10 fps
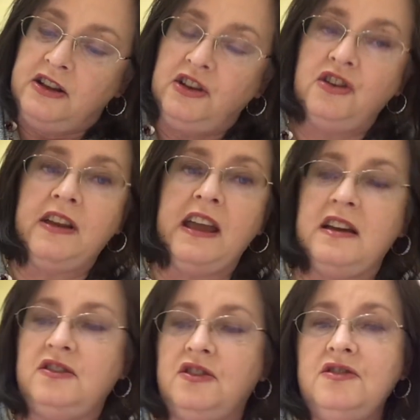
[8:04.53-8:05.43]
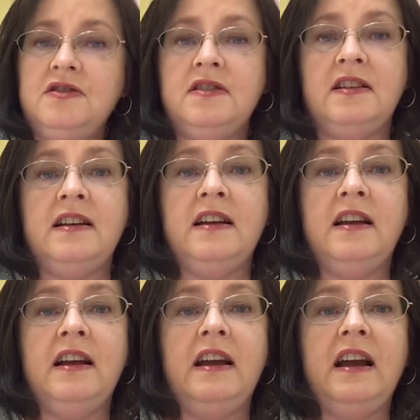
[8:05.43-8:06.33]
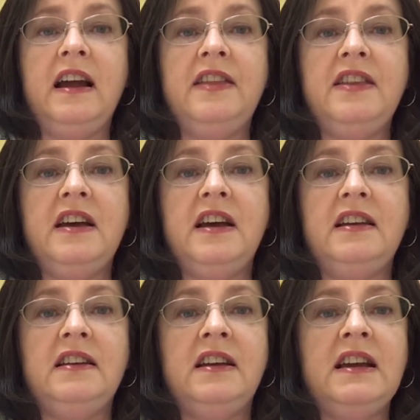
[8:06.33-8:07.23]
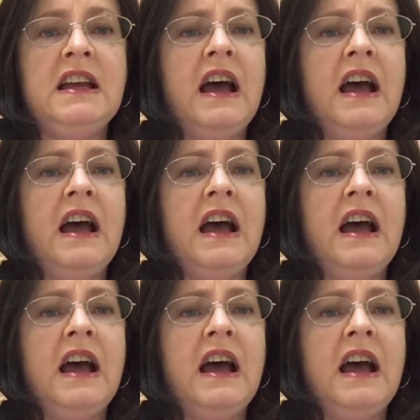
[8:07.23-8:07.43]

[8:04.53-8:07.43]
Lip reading: your candle, and then